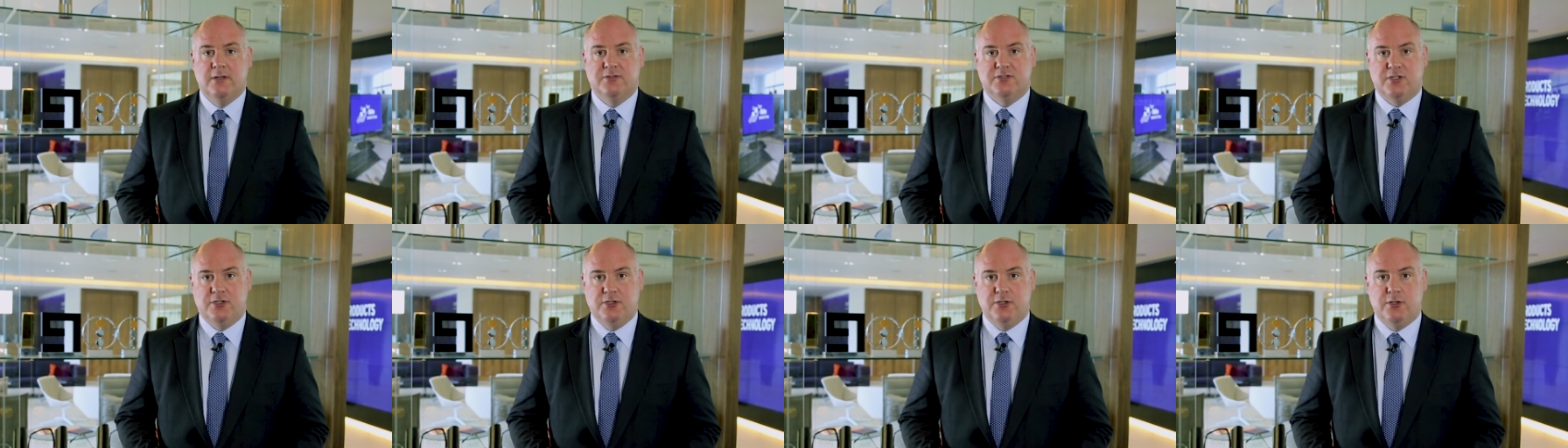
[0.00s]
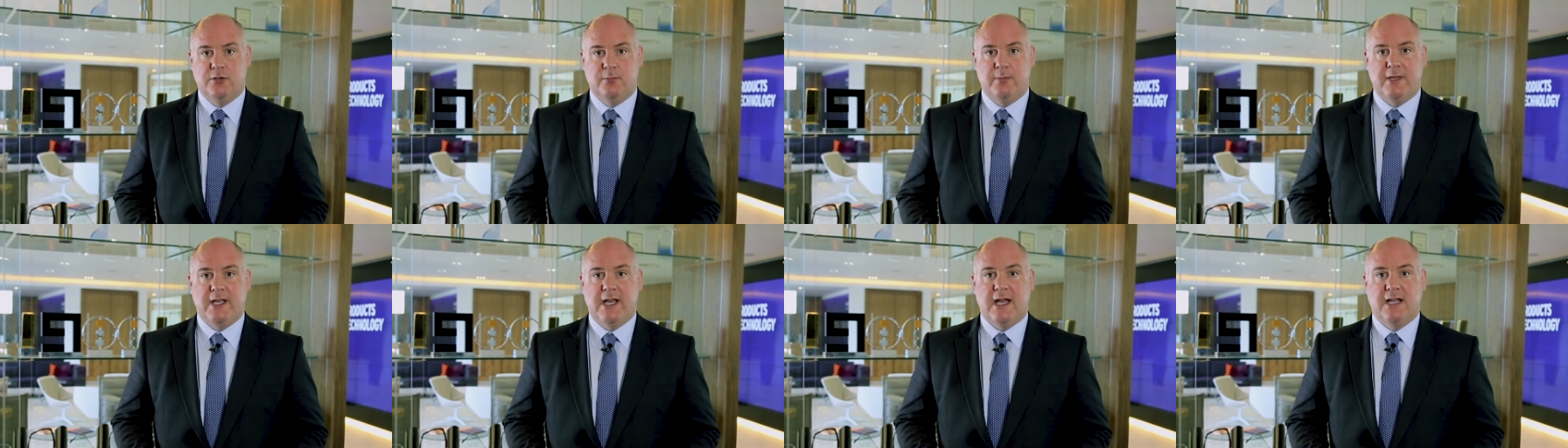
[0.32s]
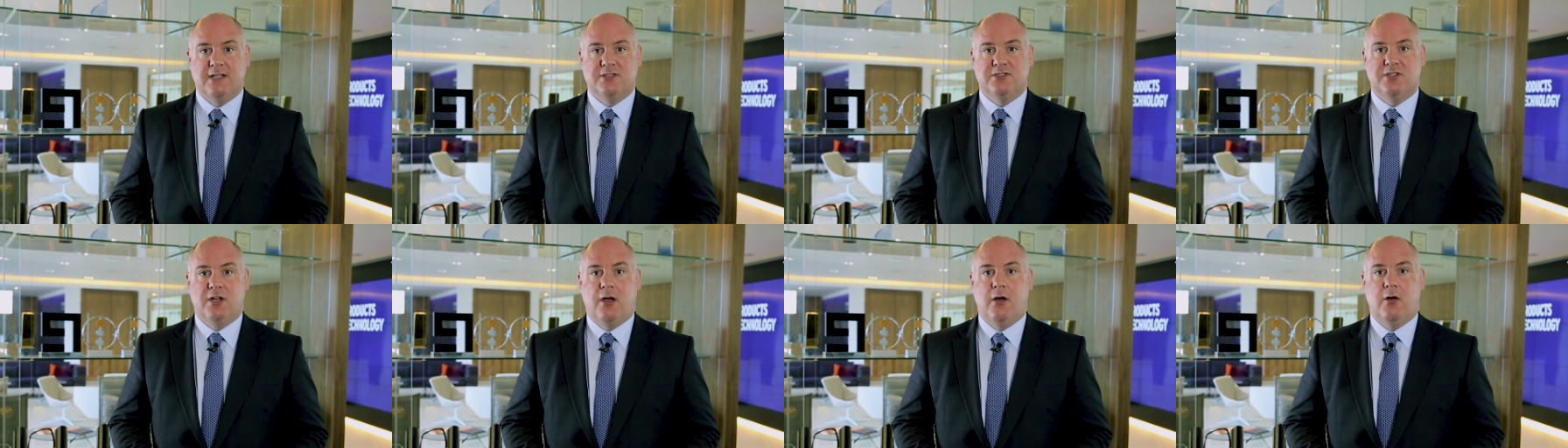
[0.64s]
So
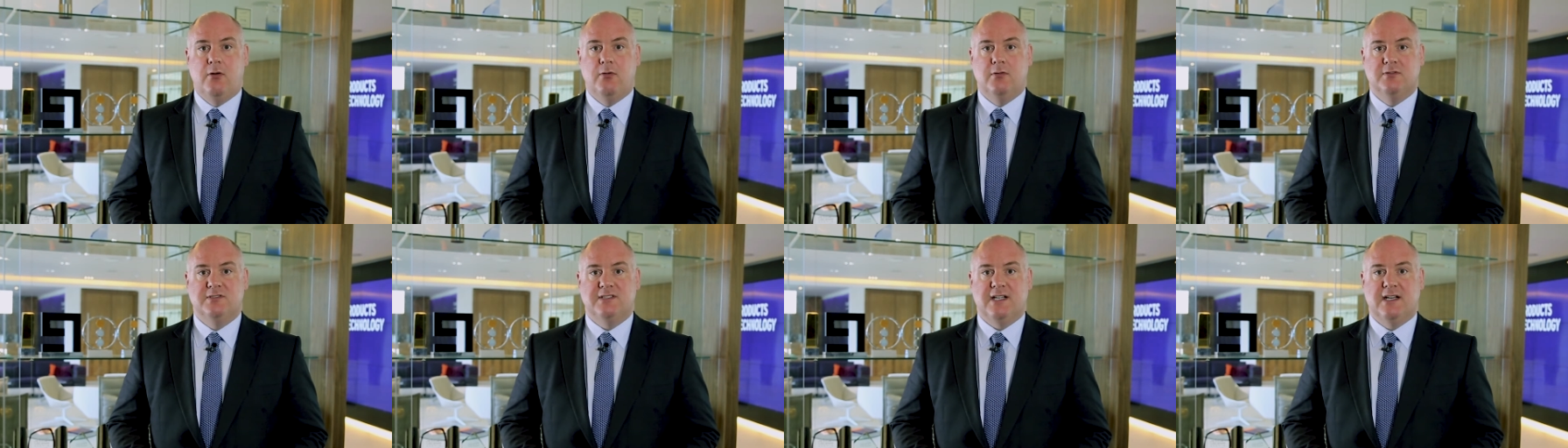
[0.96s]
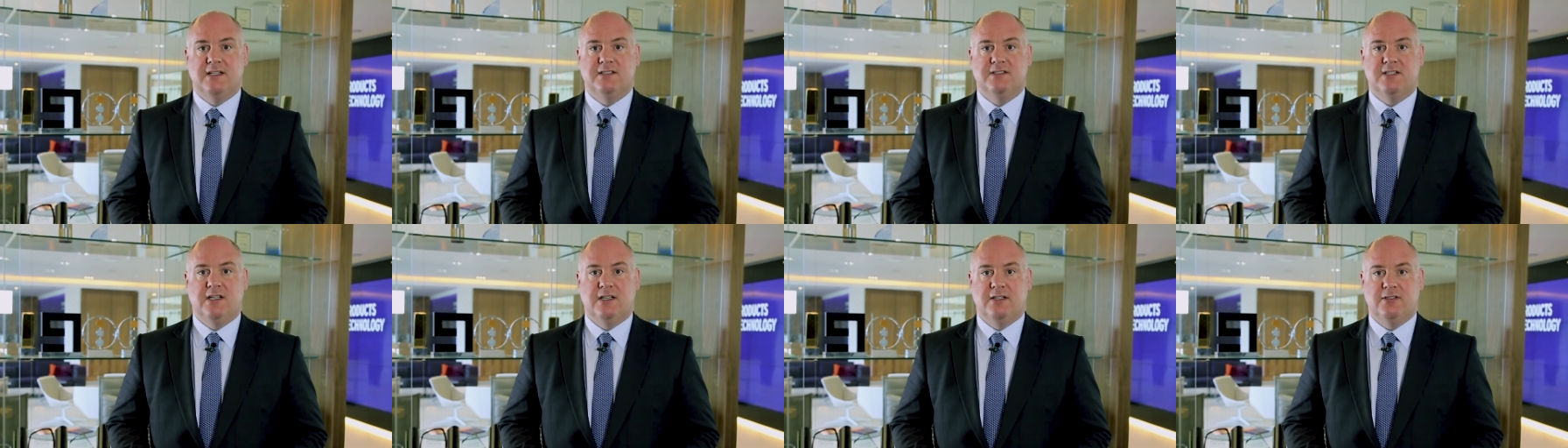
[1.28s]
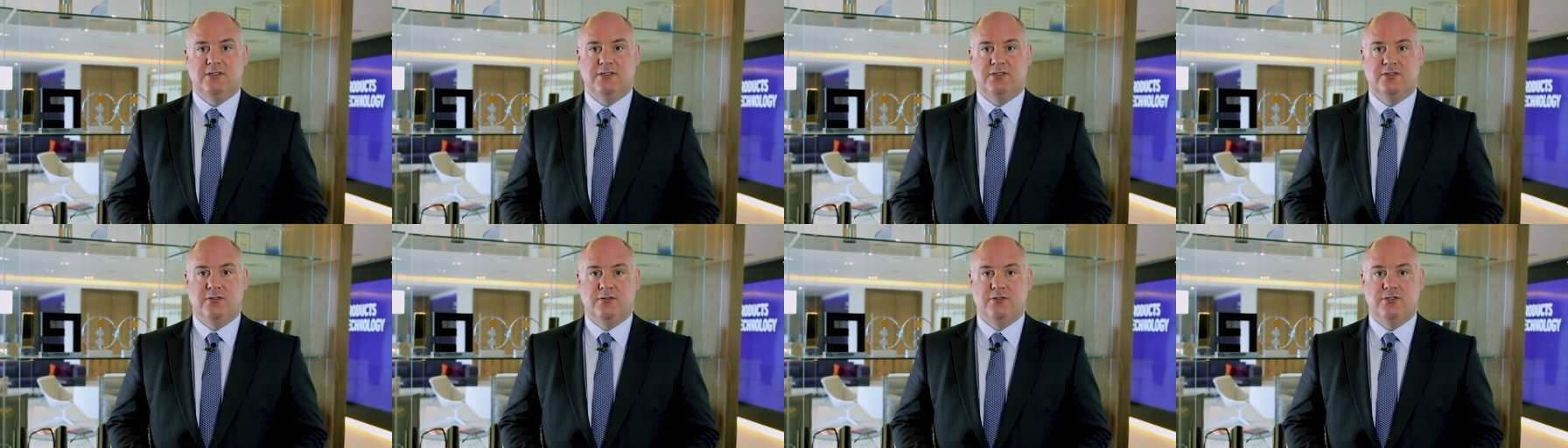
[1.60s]
UBS holds
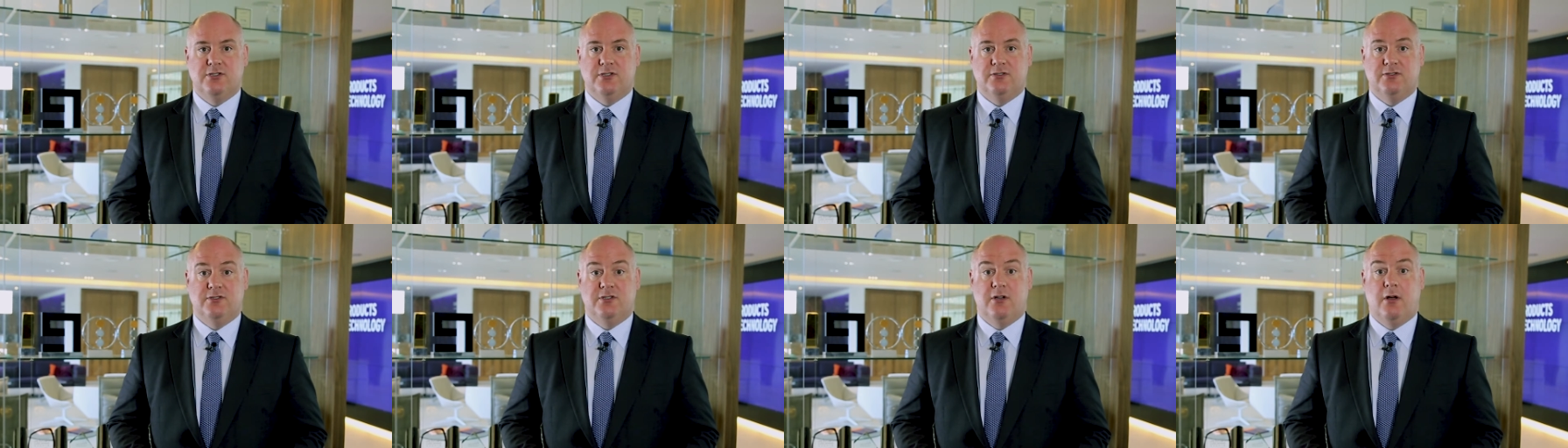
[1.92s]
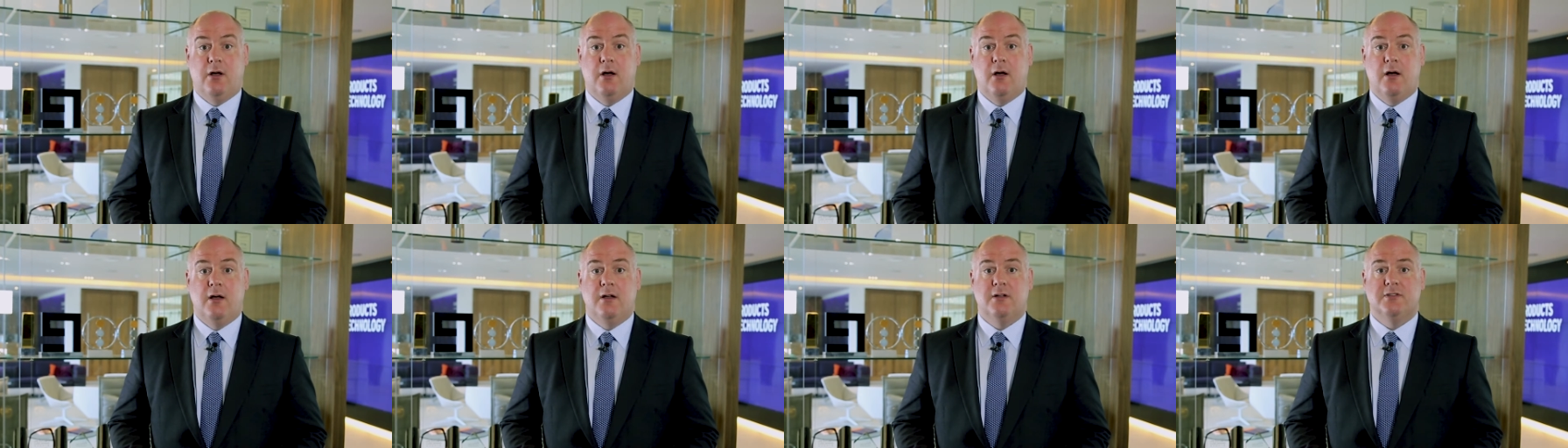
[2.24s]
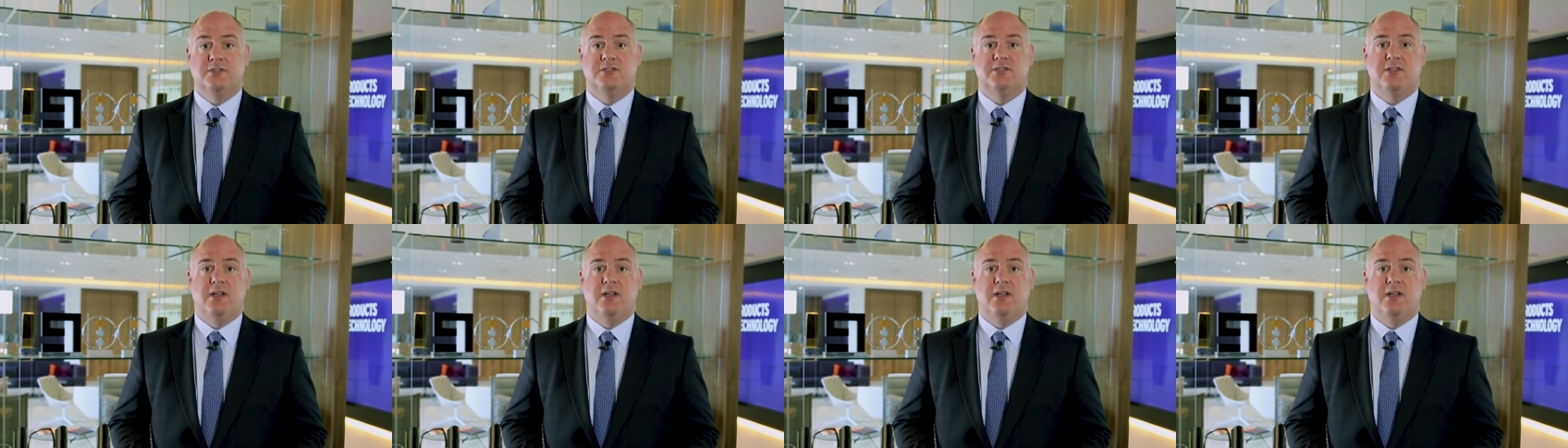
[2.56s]
assets such as CARS,